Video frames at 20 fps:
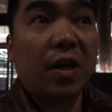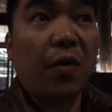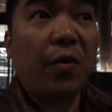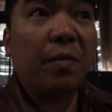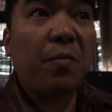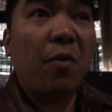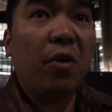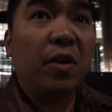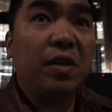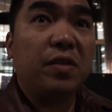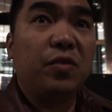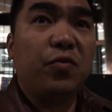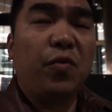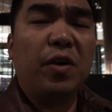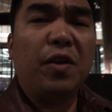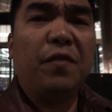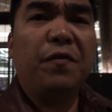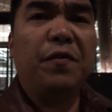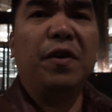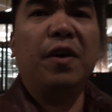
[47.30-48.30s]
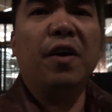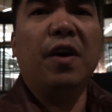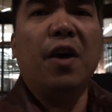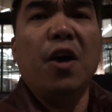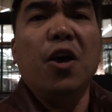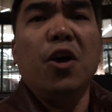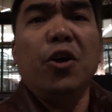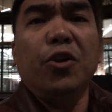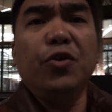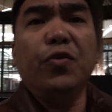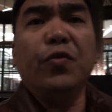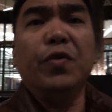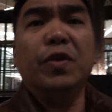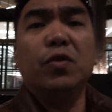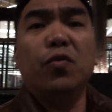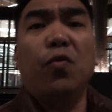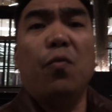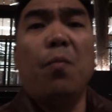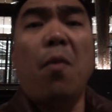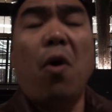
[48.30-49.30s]
Tawar Mall is one of the
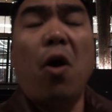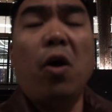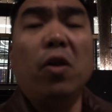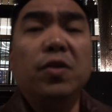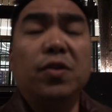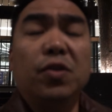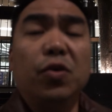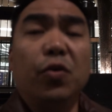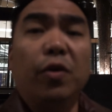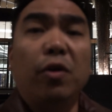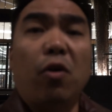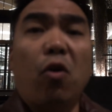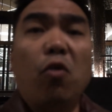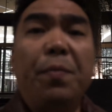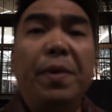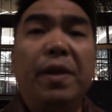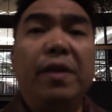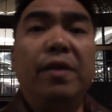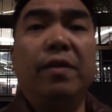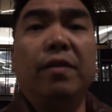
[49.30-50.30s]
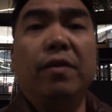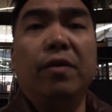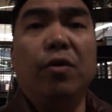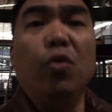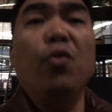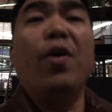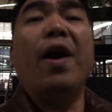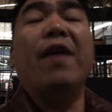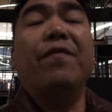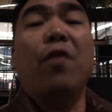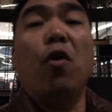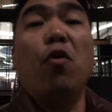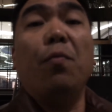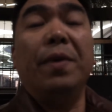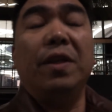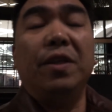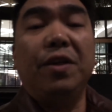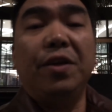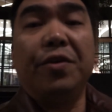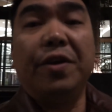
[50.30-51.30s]
newest malls who will open, who have
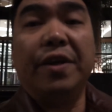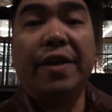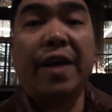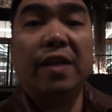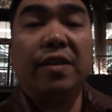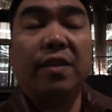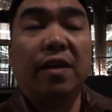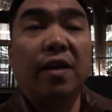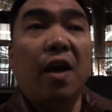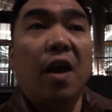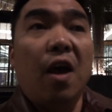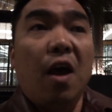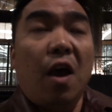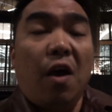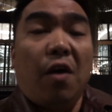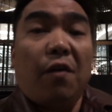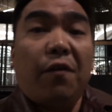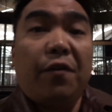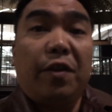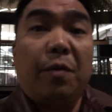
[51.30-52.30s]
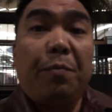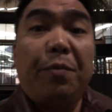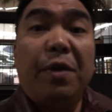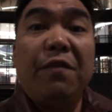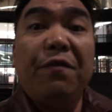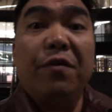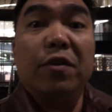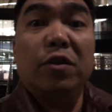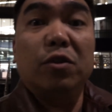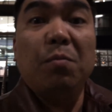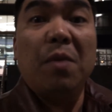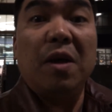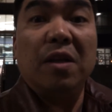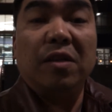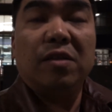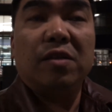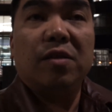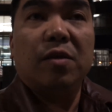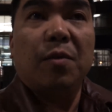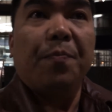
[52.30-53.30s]
opened here in Qatar for the previous
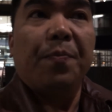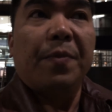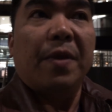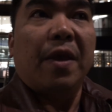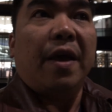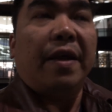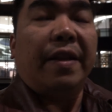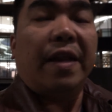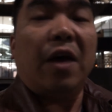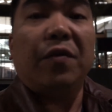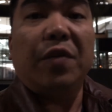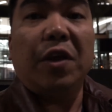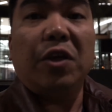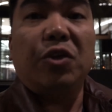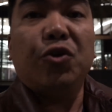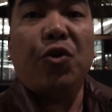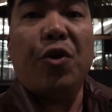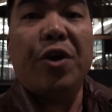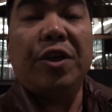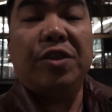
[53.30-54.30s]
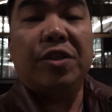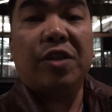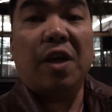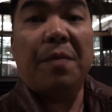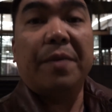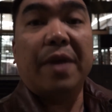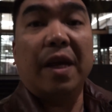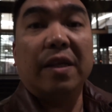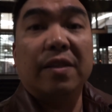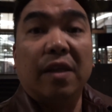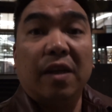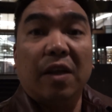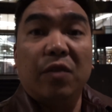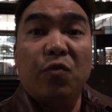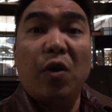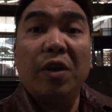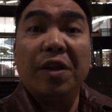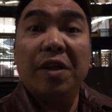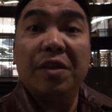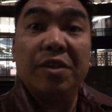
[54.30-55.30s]
months. Now they joined Shop Qatar, and
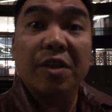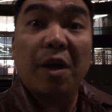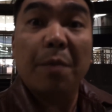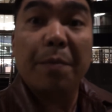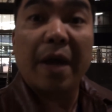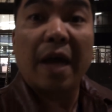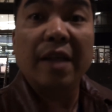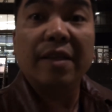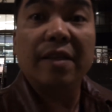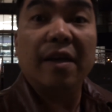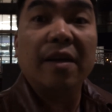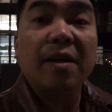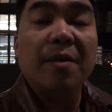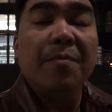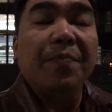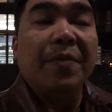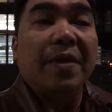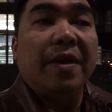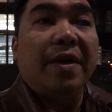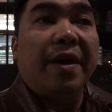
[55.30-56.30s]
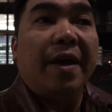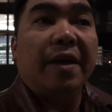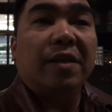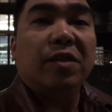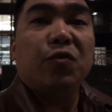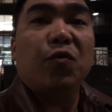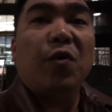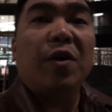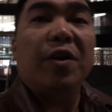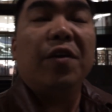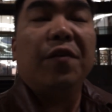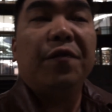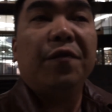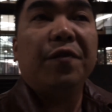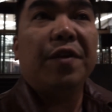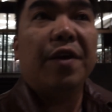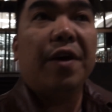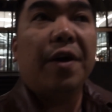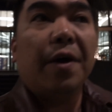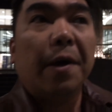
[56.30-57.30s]
what is Shop Qatar? It's one of
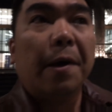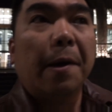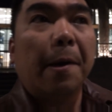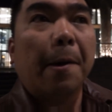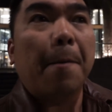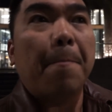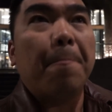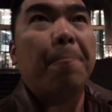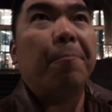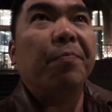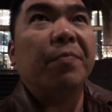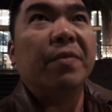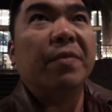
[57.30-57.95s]
the, um,